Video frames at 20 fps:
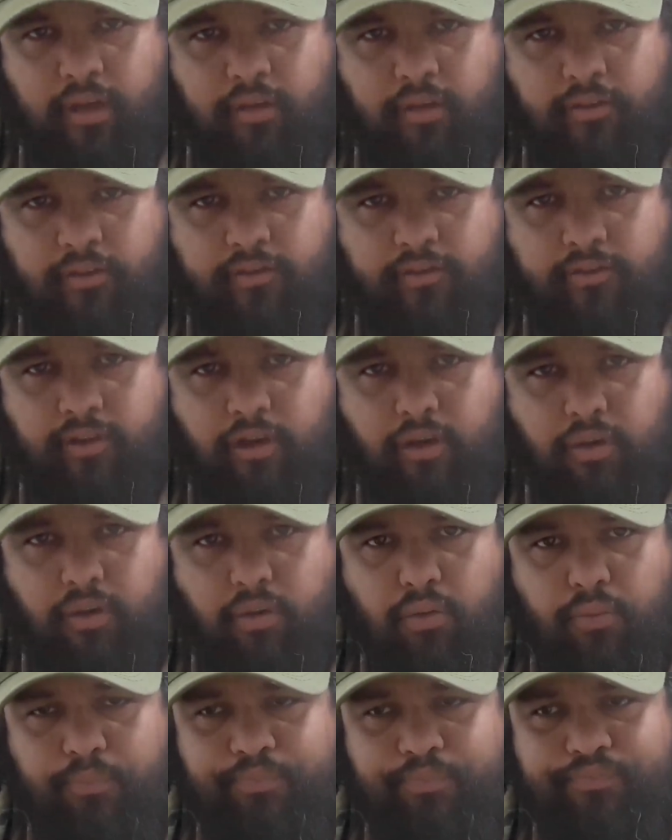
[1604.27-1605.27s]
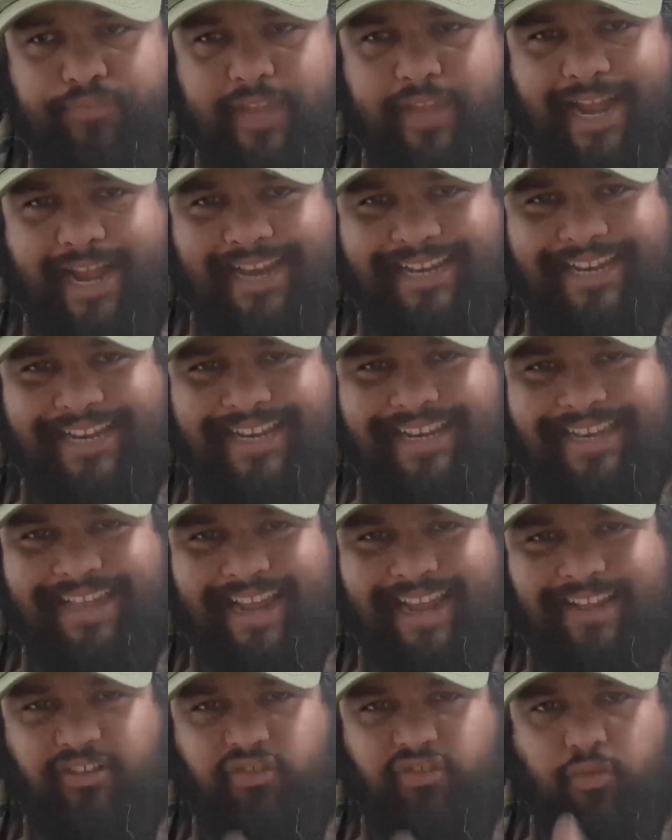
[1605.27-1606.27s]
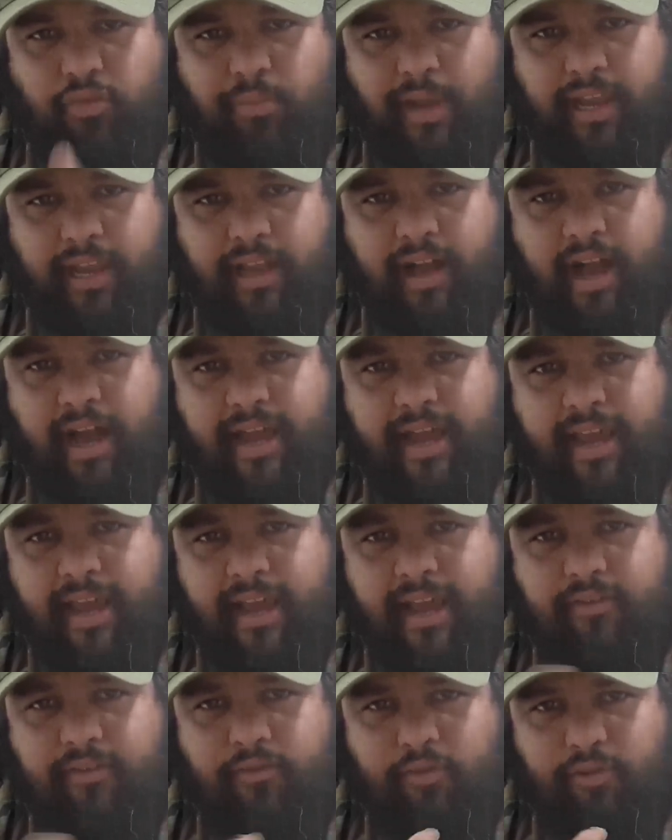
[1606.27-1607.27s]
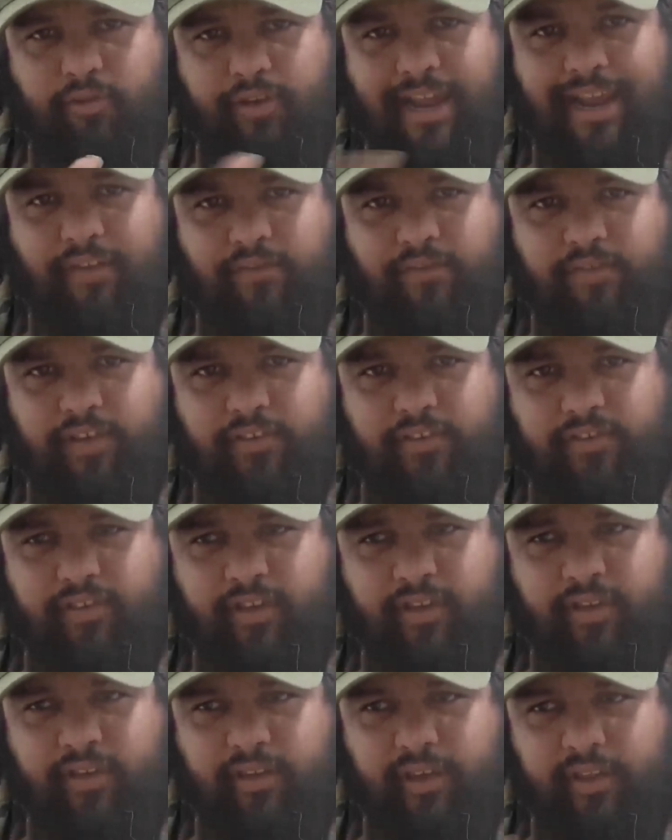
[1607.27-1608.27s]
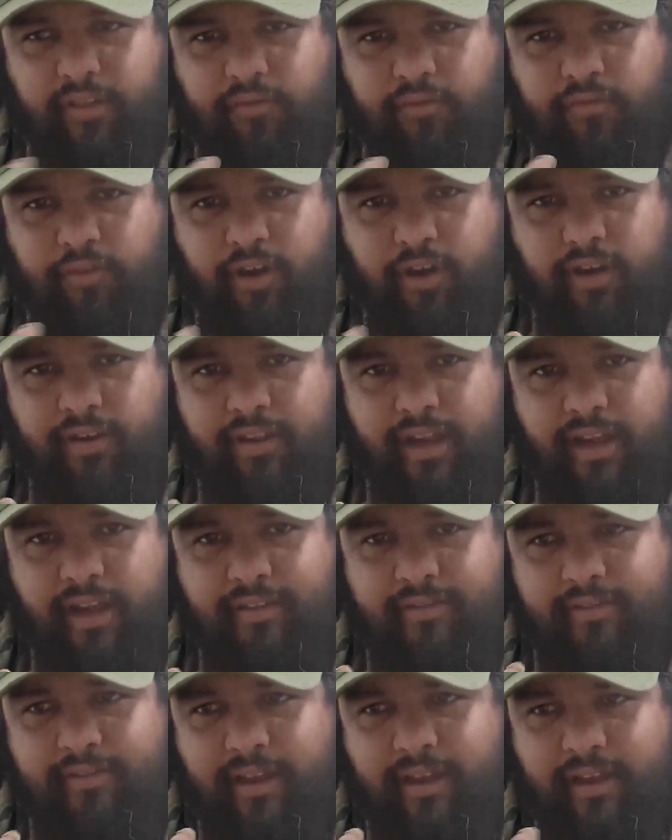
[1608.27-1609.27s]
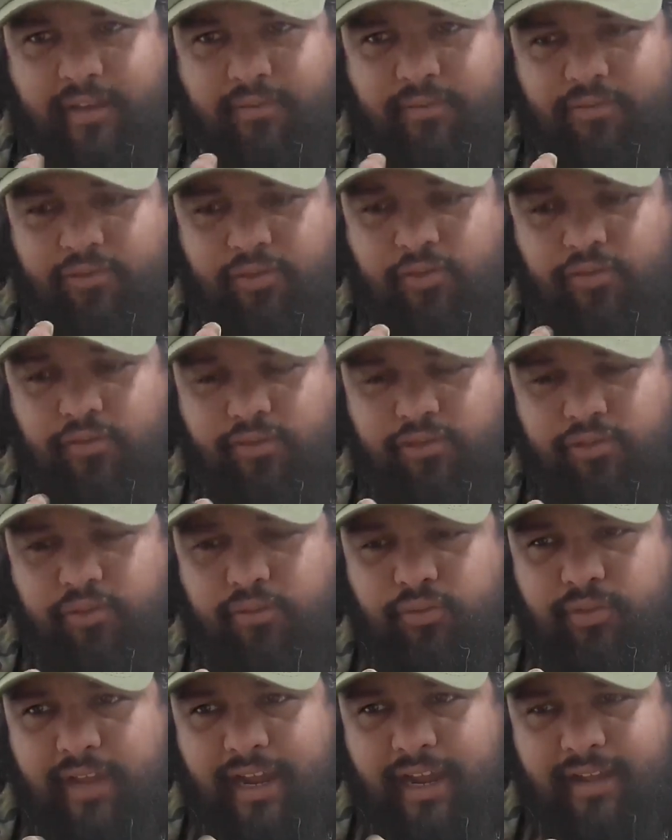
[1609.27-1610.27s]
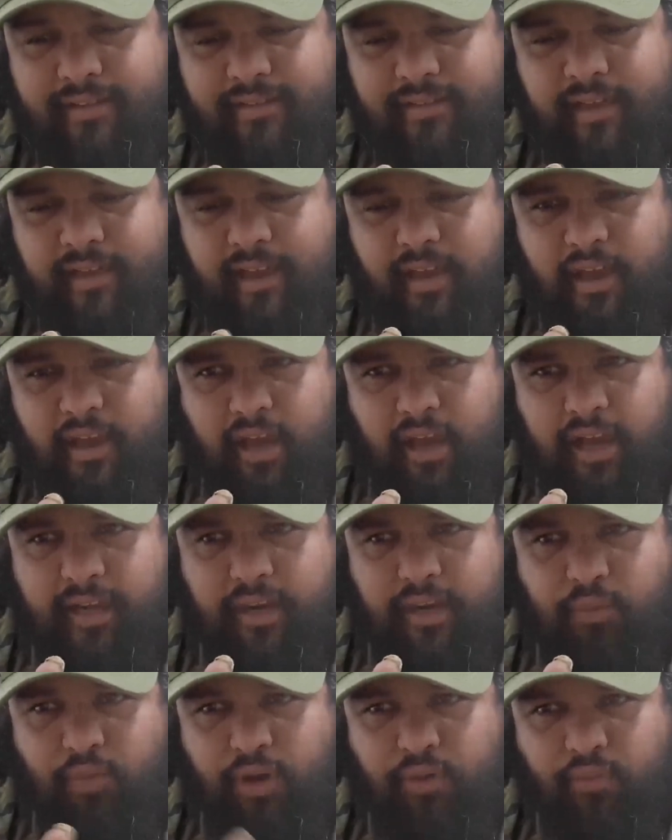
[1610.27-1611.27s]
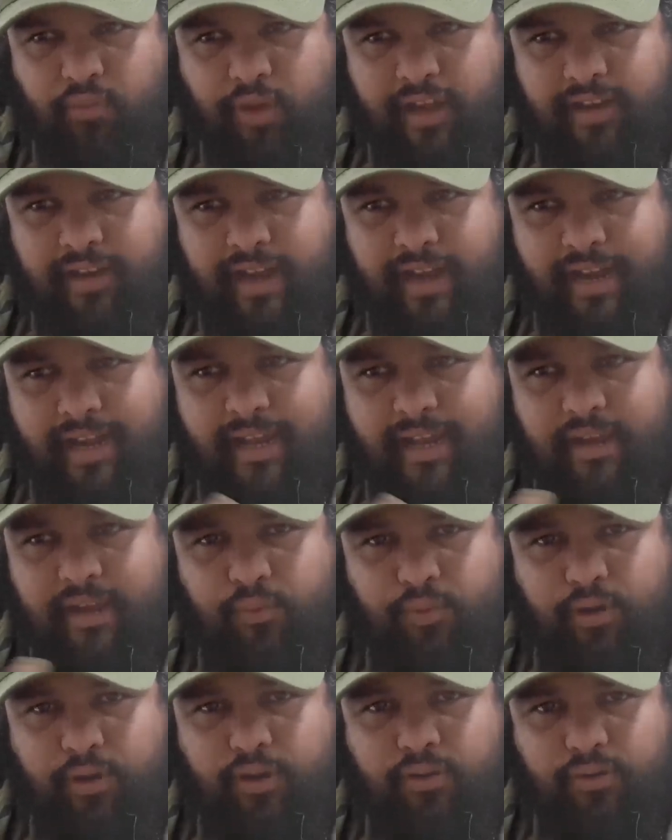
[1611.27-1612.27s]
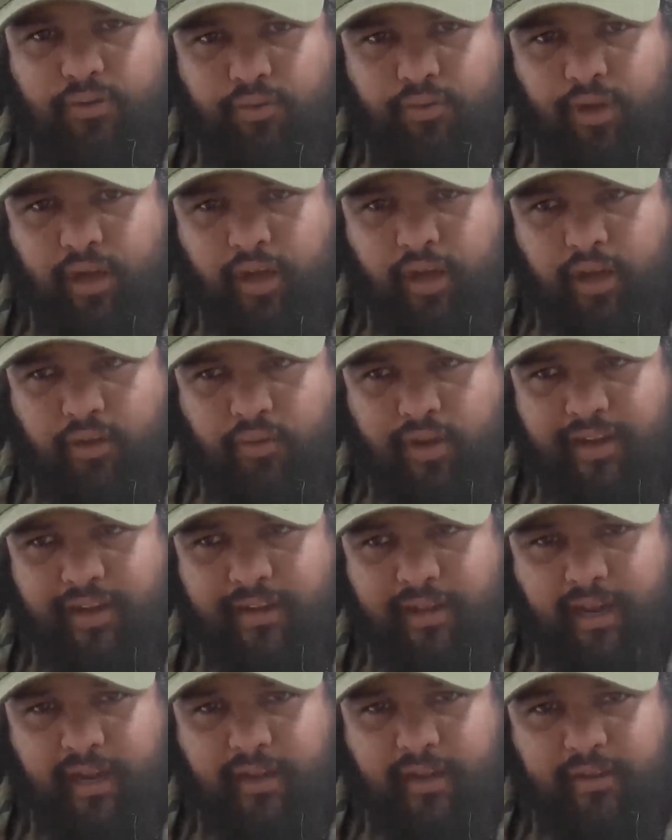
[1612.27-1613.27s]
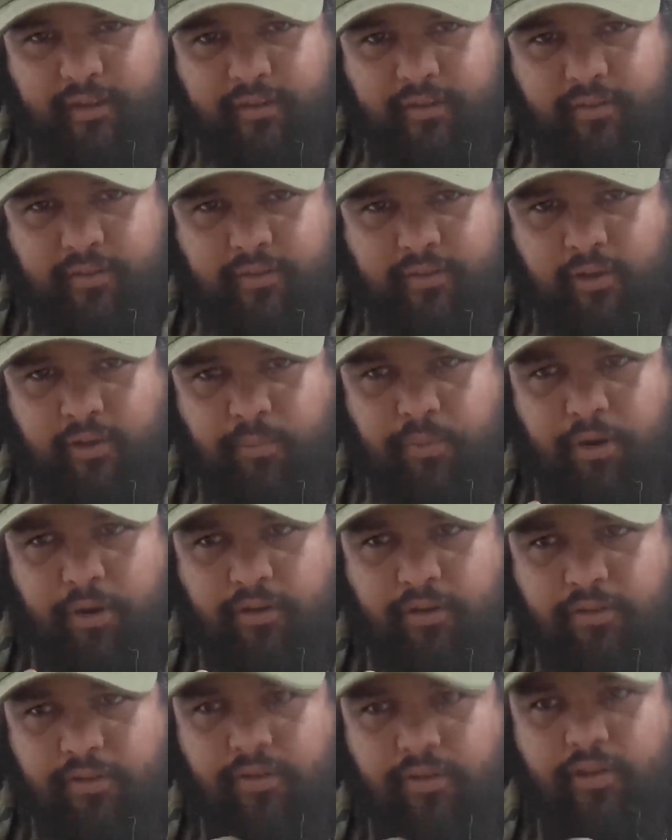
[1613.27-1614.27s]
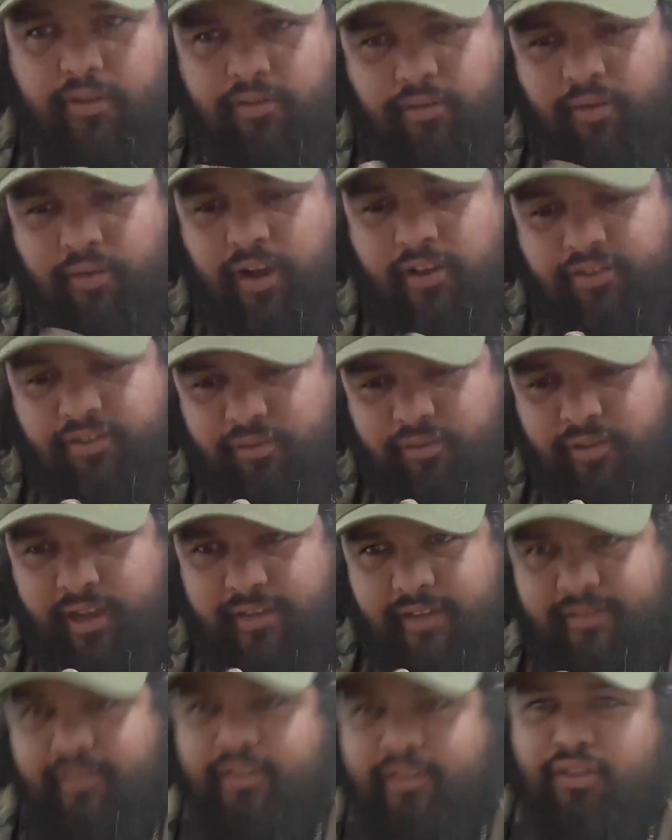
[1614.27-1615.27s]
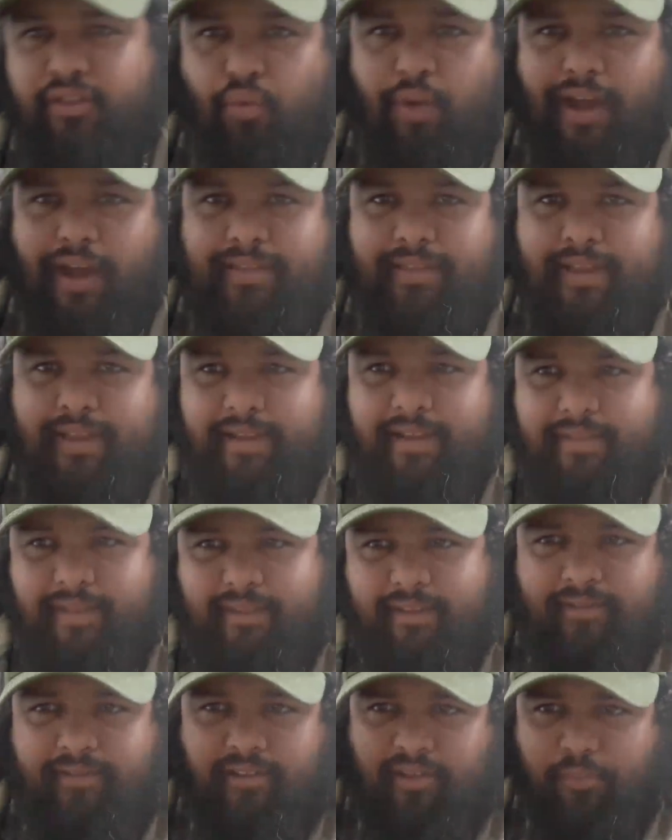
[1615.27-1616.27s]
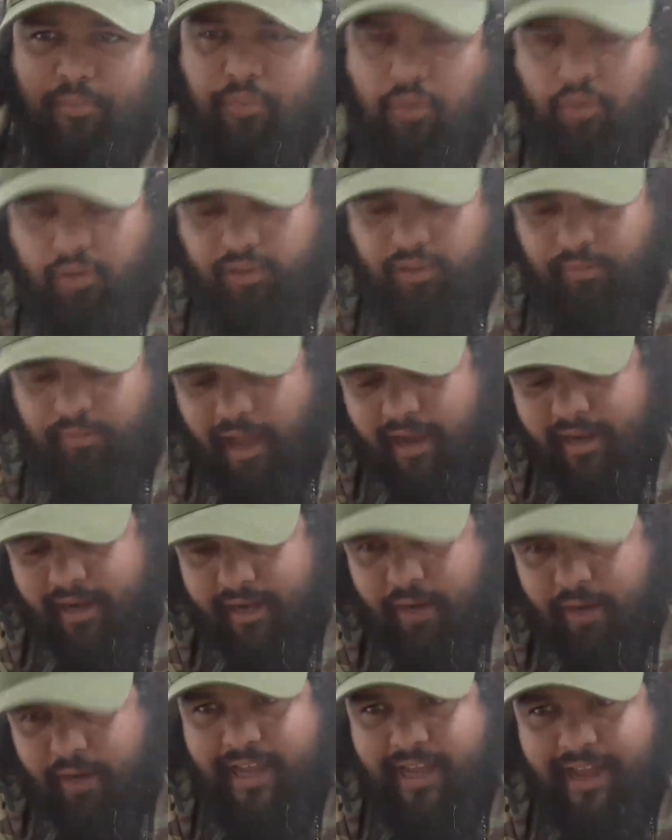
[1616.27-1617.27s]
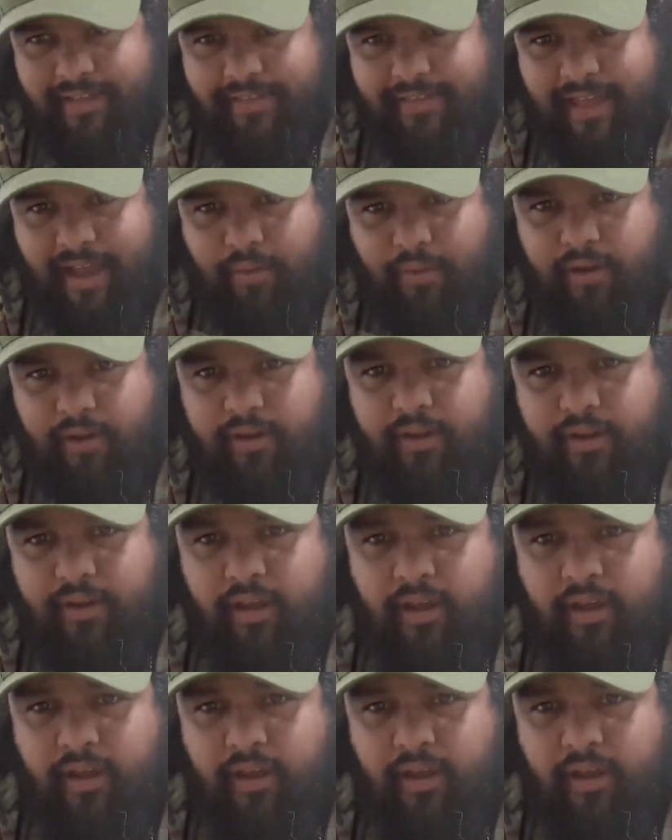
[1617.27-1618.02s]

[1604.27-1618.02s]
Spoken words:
So I need lights for my kayak for night fishing. And the front lights, I need two lights. I need one red light and one green light. They're part of the directional lights, and then the white light that's on the pole in the back, and I already got that one.